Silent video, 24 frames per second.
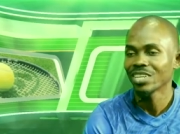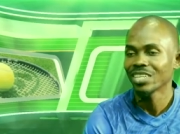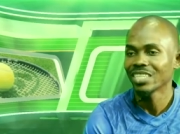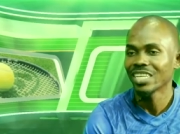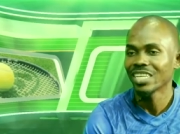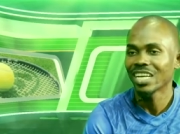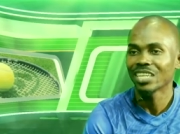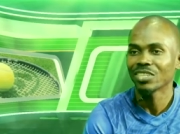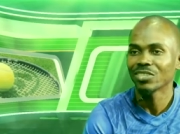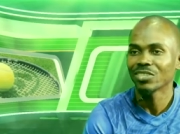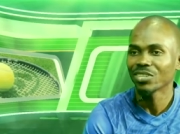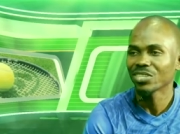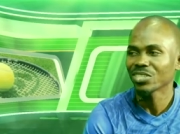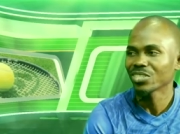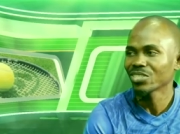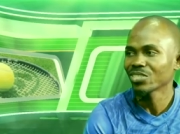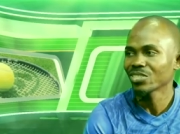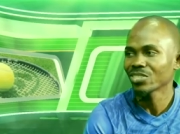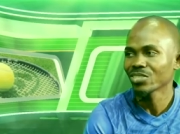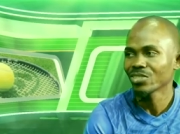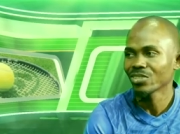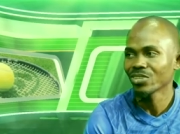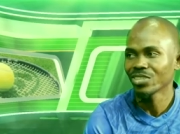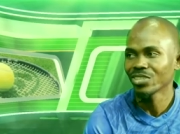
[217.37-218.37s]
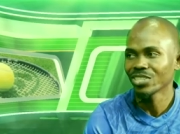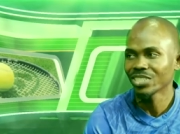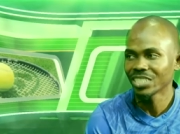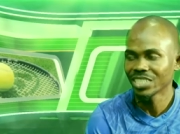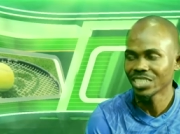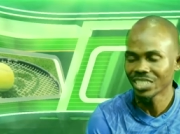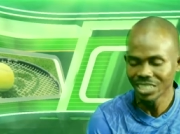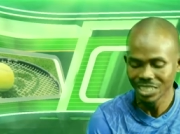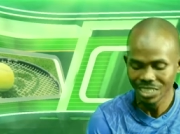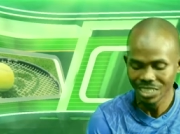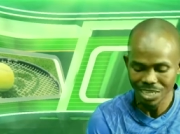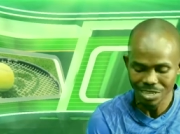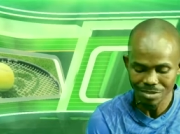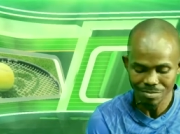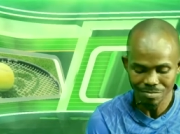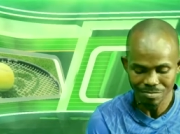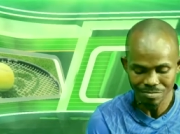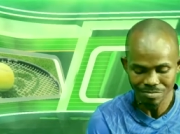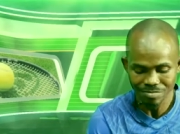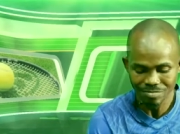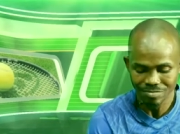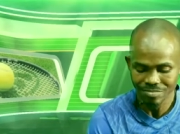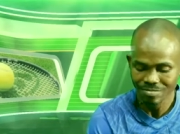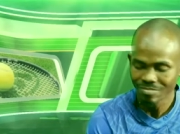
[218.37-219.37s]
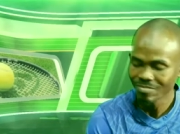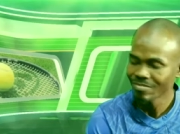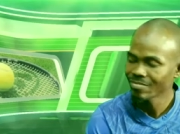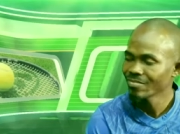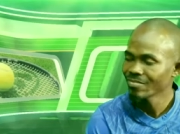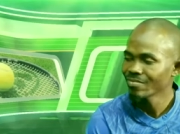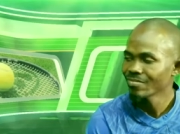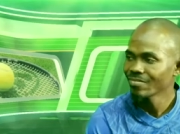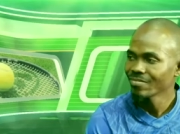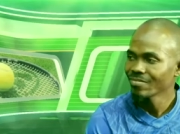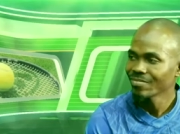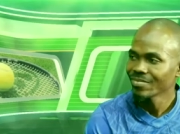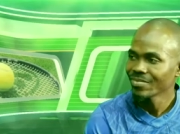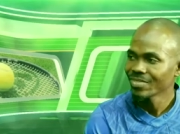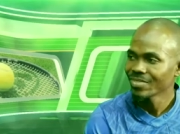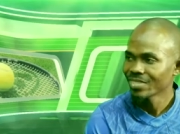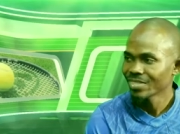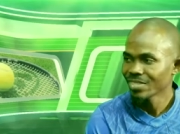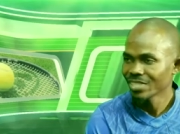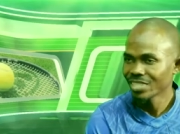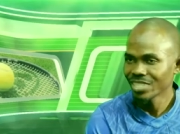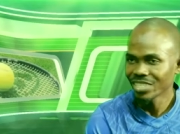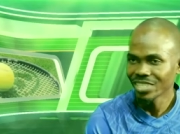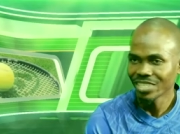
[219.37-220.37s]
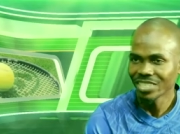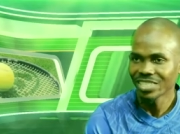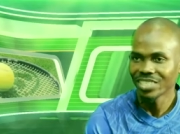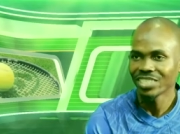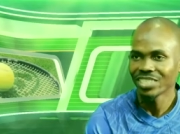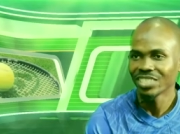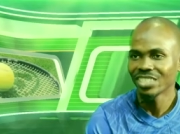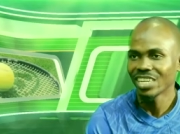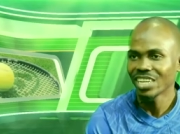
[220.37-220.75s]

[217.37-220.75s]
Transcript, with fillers: they are not on the same pedestal or something.